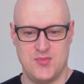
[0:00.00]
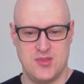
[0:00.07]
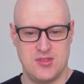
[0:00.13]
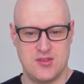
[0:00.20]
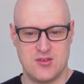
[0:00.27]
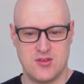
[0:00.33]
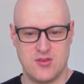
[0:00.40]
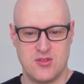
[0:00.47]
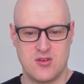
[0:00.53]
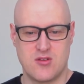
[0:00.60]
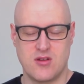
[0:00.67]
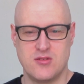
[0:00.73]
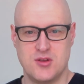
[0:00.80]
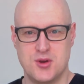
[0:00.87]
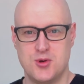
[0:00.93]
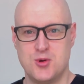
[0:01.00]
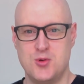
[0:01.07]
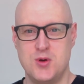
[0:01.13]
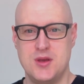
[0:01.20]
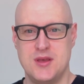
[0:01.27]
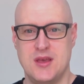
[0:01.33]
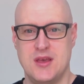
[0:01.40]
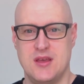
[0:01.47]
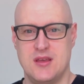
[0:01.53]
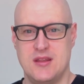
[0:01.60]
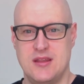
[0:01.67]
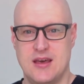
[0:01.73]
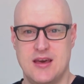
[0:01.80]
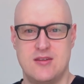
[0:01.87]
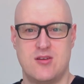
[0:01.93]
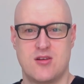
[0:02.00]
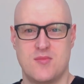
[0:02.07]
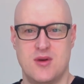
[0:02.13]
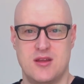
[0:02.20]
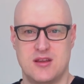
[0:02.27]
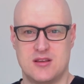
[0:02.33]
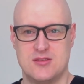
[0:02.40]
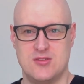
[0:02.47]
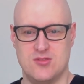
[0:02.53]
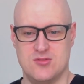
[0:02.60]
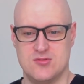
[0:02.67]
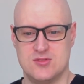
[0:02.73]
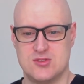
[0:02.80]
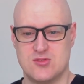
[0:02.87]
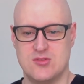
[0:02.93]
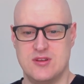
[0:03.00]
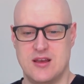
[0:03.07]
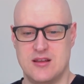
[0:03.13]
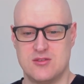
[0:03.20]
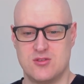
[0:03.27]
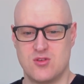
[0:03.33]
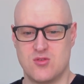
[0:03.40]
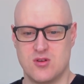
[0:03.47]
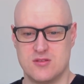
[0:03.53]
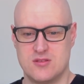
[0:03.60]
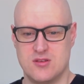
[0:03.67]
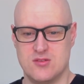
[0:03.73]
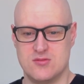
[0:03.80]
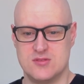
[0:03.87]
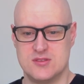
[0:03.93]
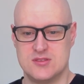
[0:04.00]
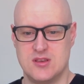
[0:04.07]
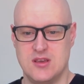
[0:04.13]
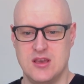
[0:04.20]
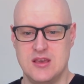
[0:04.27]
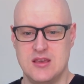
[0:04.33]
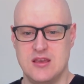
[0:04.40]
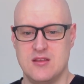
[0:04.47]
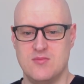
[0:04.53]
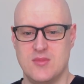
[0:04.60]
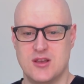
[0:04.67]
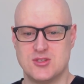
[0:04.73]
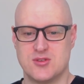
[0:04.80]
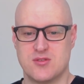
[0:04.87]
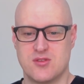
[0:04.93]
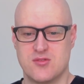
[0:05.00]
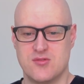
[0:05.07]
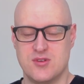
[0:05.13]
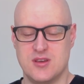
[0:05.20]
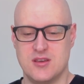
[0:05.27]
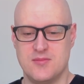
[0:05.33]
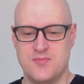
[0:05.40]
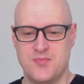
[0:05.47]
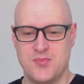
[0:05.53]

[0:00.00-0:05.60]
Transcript: There are no non-harmonic tones or non-chord tones in measure 3.